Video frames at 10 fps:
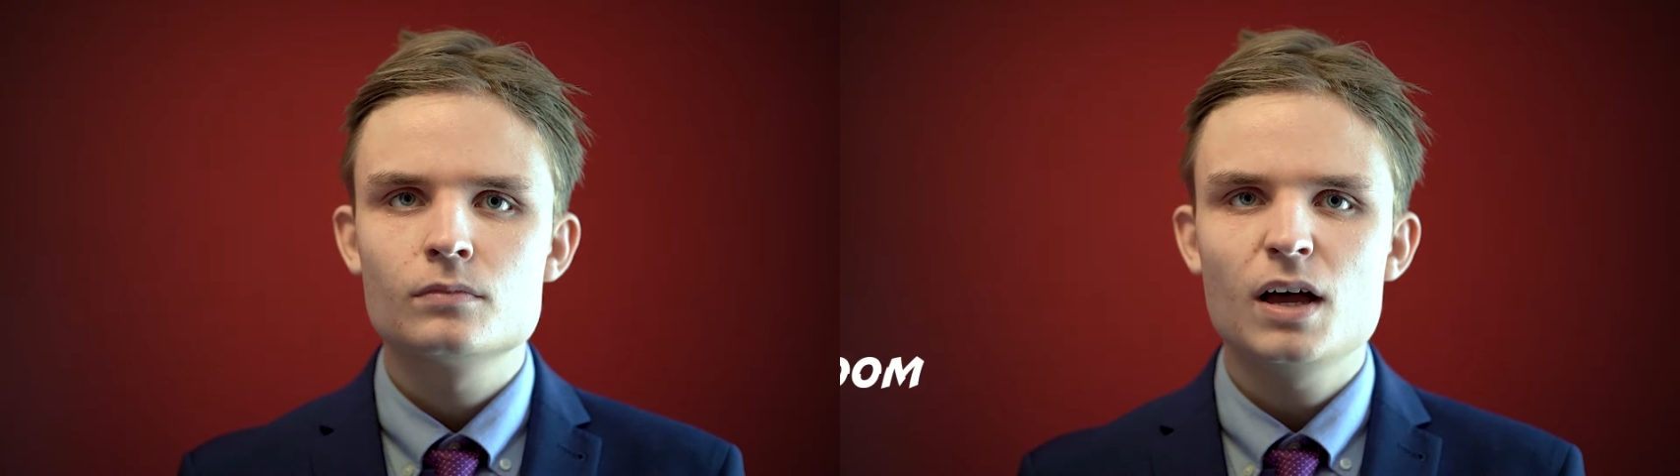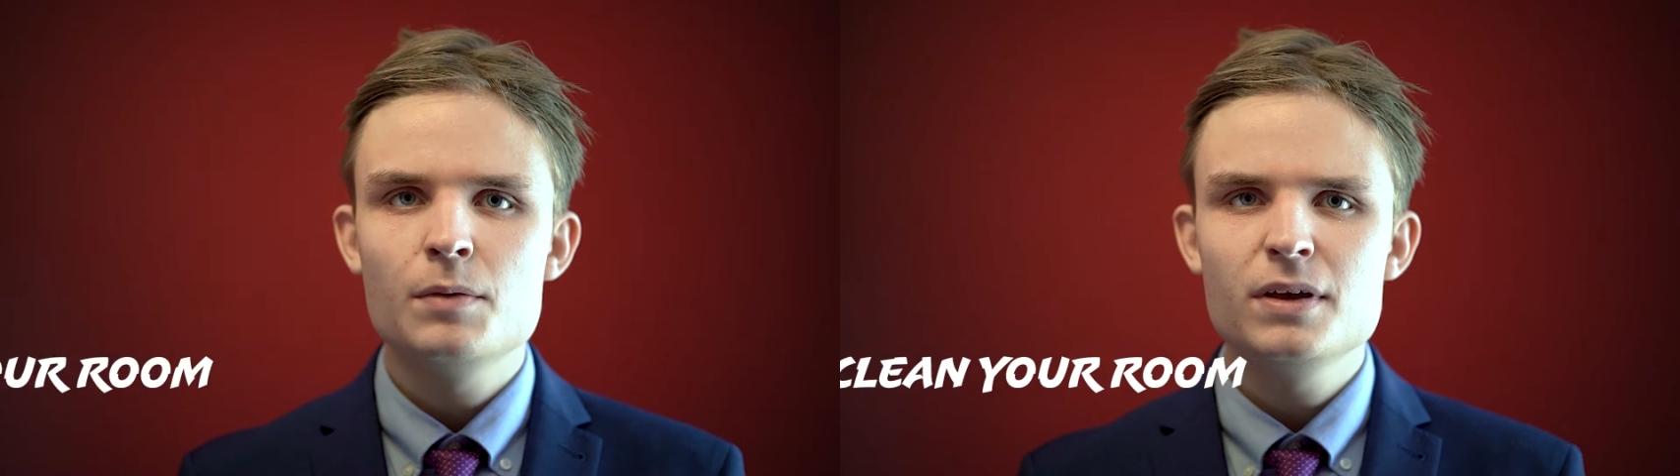
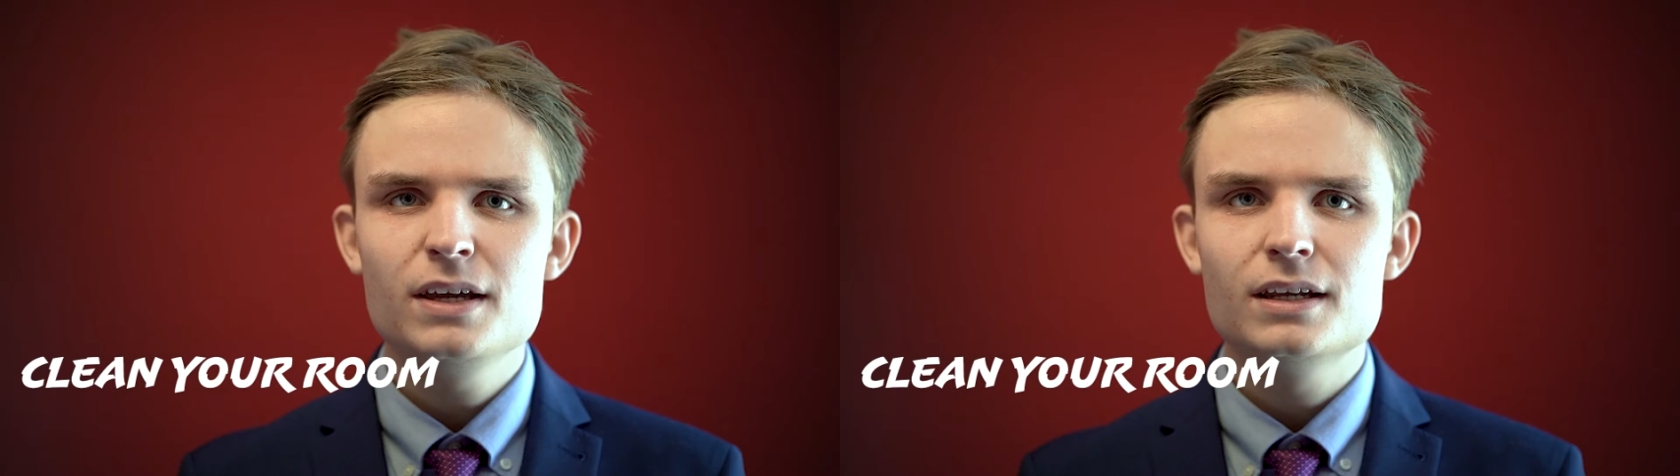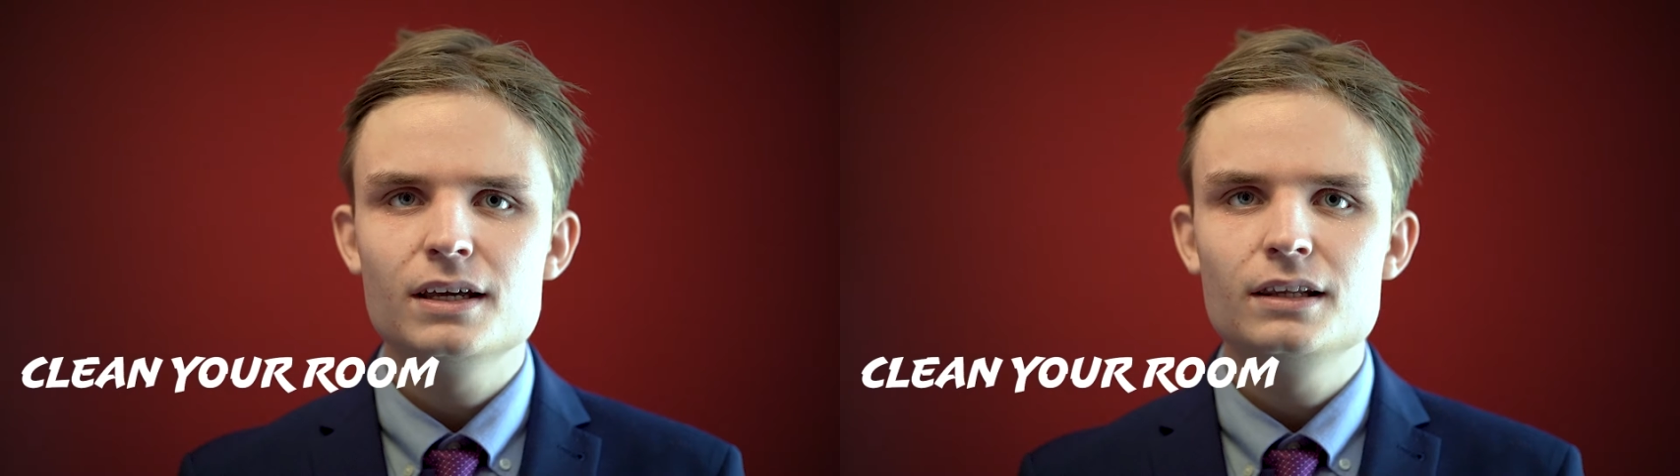I
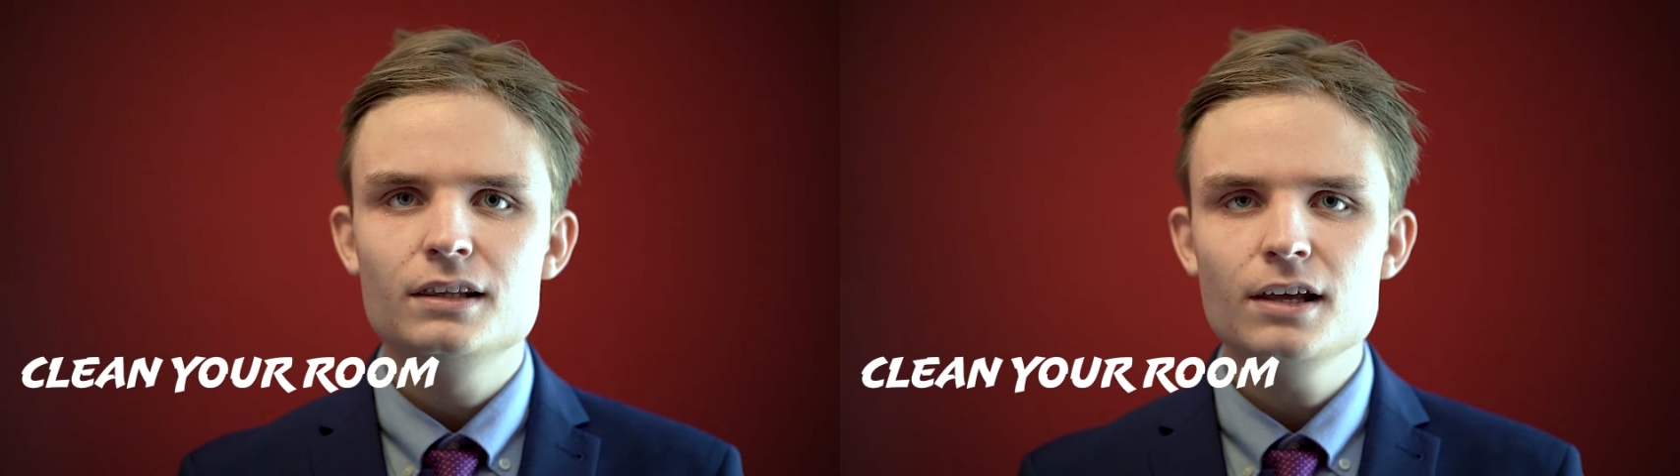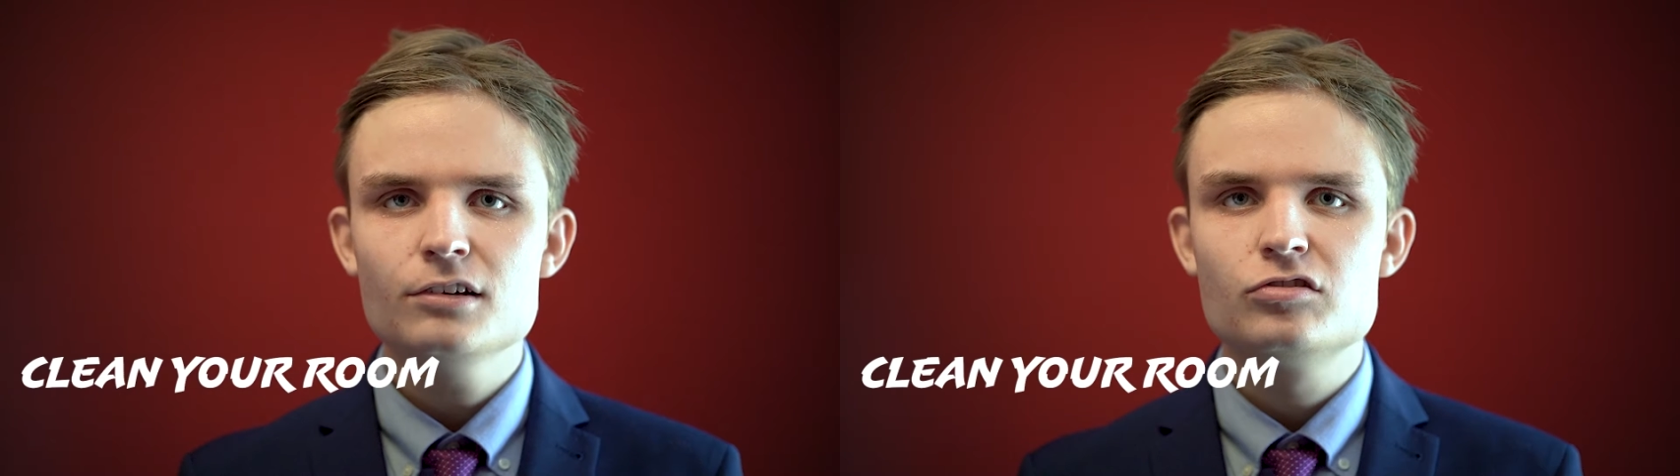mean it
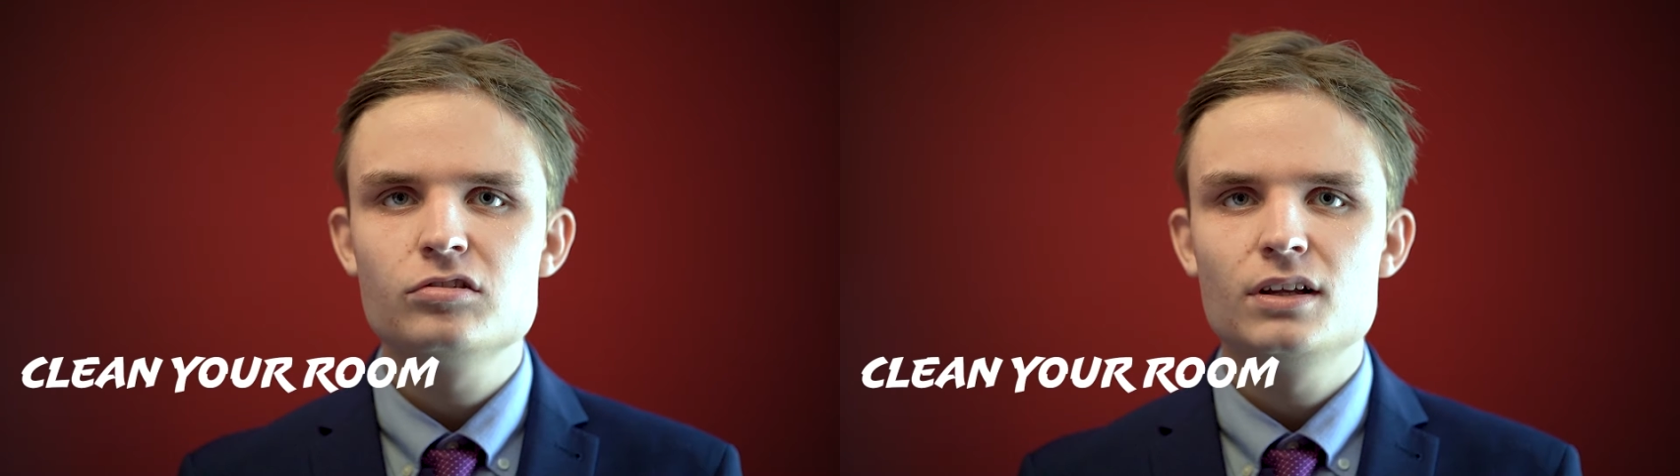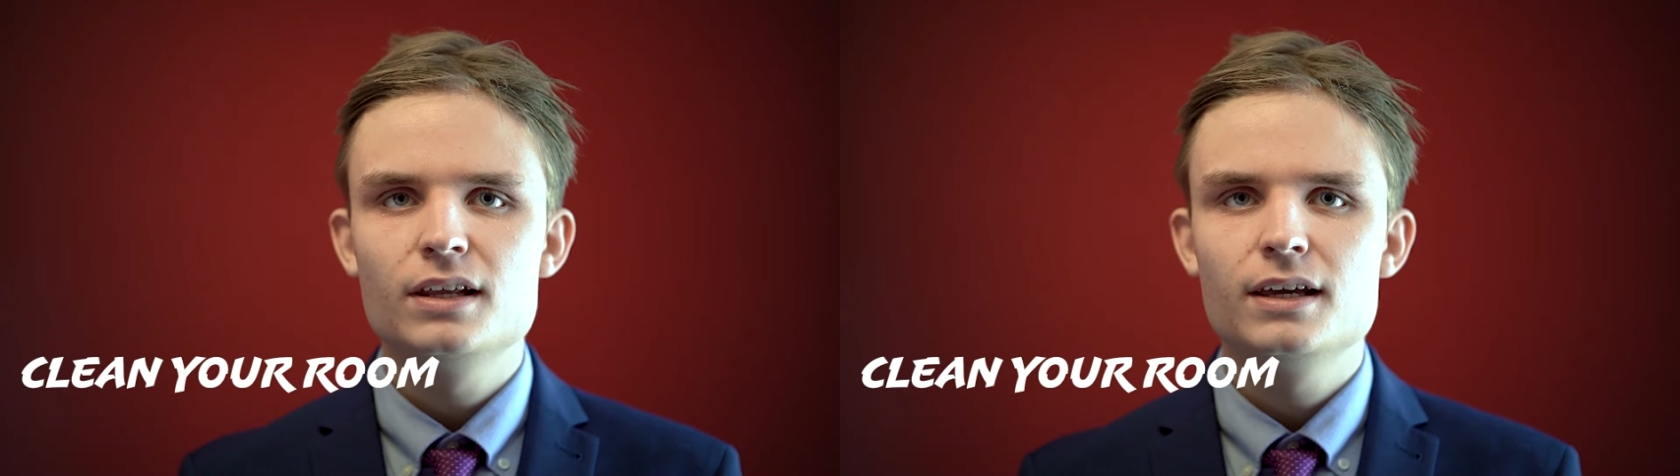
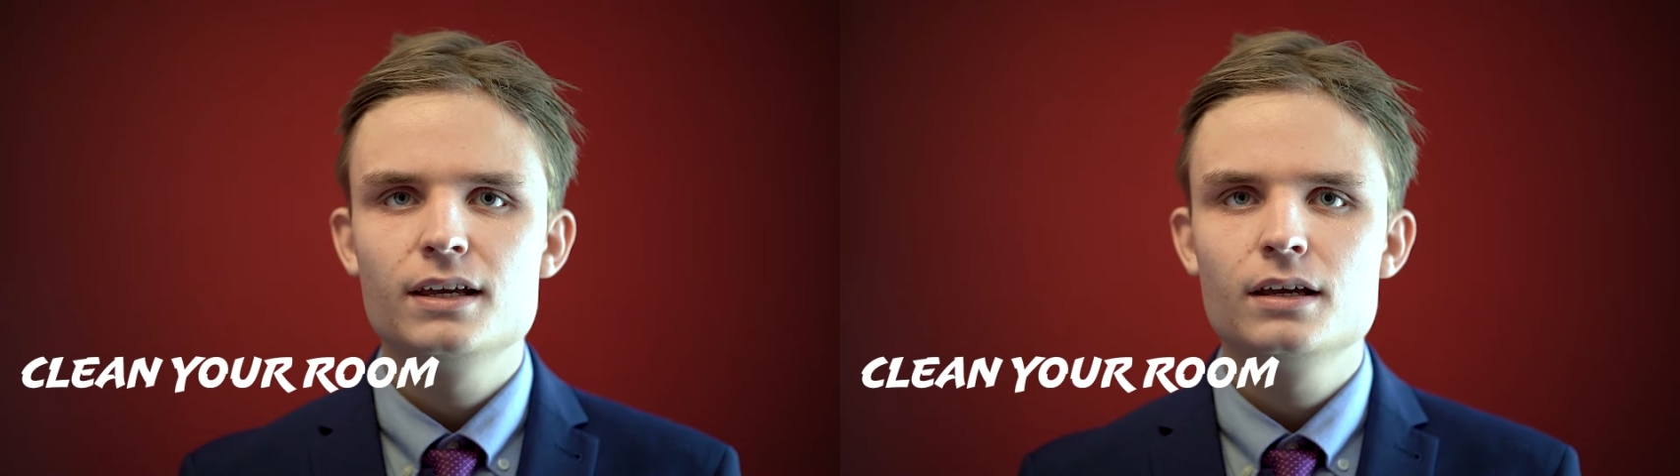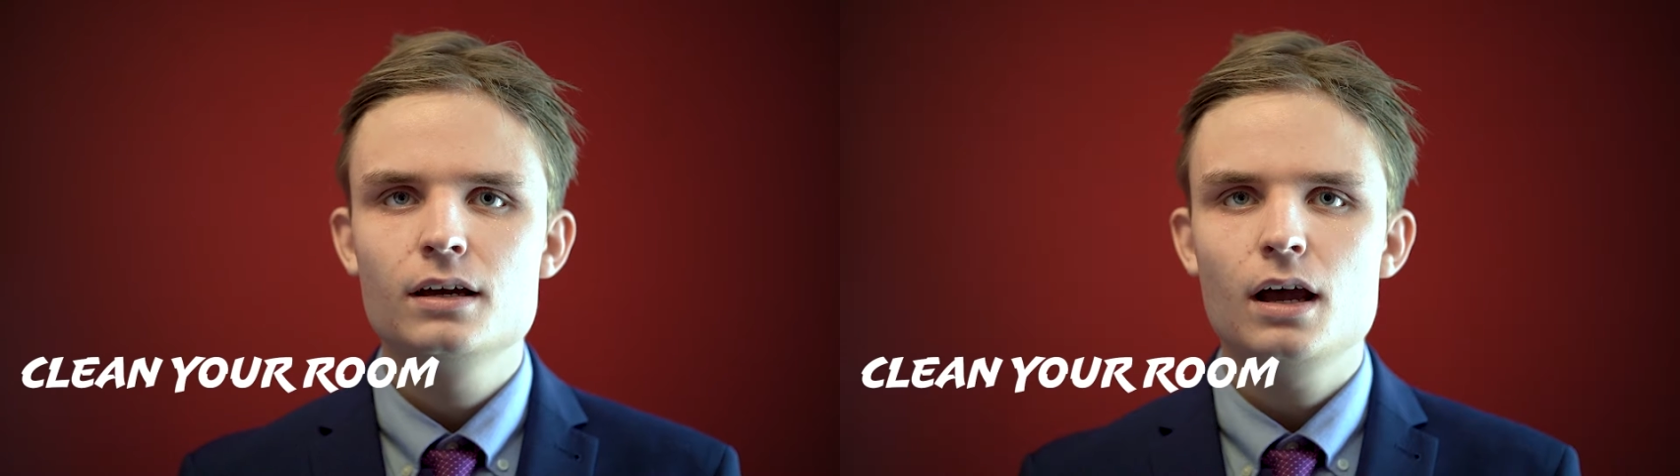literally